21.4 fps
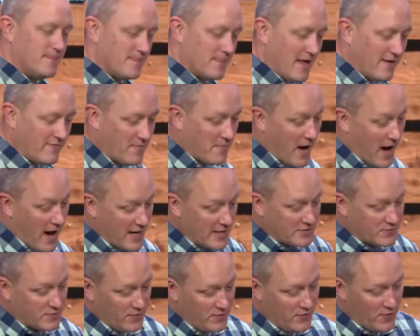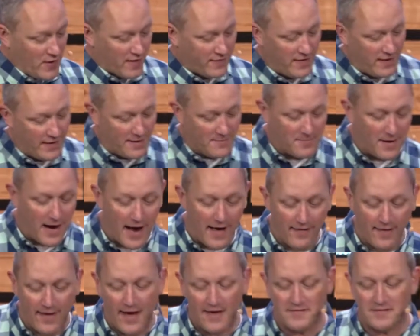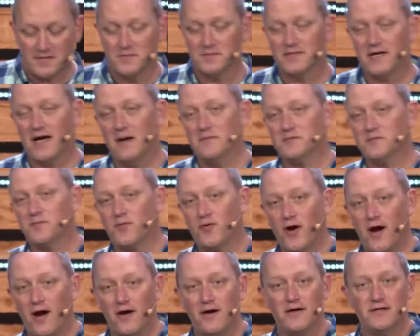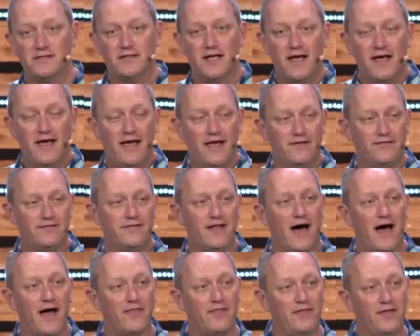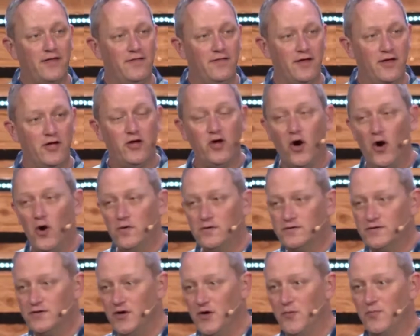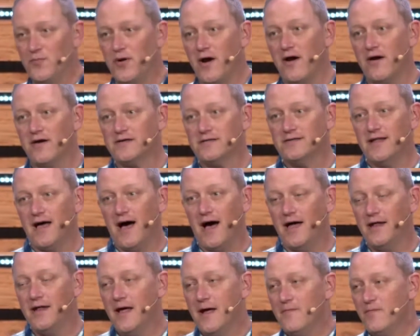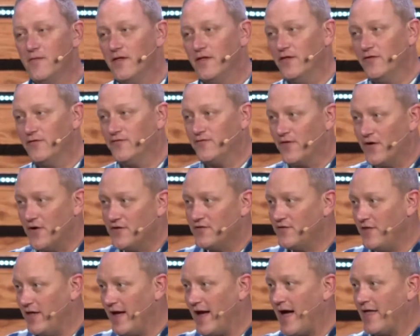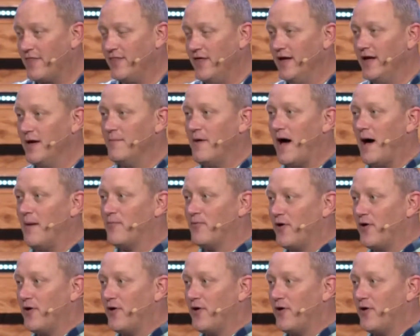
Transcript: If I'm honest with you, I think in my life, sometimes prayer is not the go-to. Prayer is not the first thing I think about.